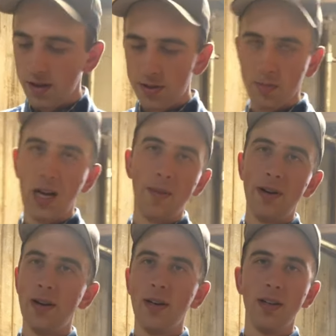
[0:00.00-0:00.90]

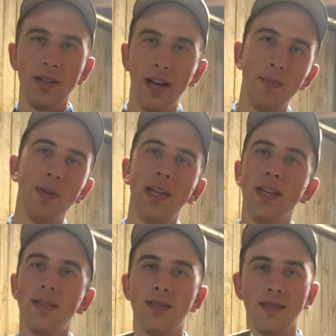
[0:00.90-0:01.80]
thermometer and
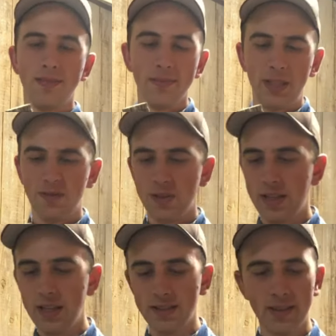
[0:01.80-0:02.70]
compass and different
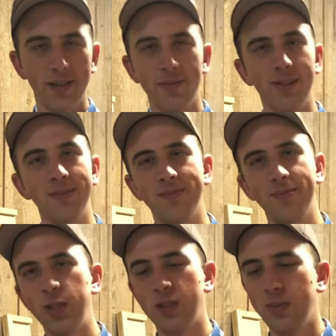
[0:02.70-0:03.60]
things in there for
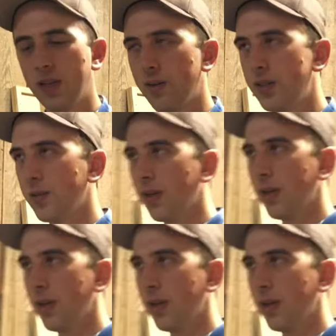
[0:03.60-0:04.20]
just depending on what you